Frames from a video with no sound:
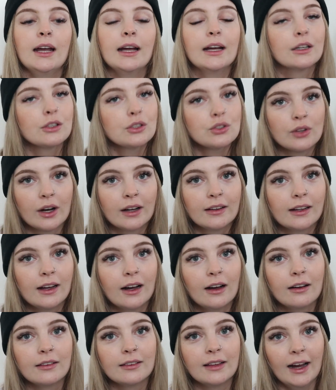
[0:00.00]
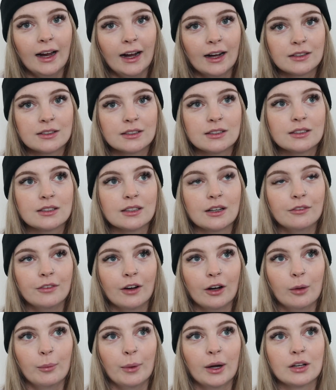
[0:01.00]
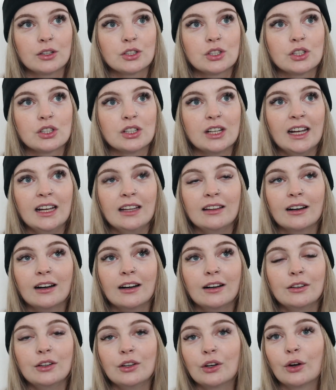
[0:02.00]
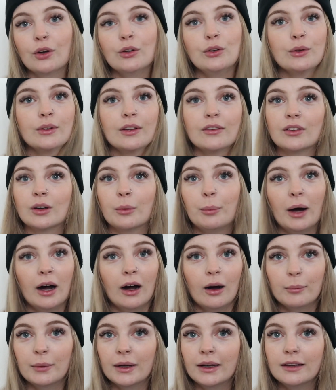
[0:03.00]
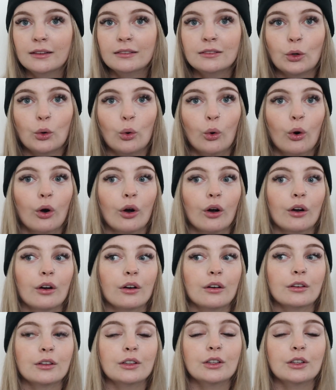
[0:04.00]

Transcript: in Australia, the houses are very much either, you know, you live in an apartment or,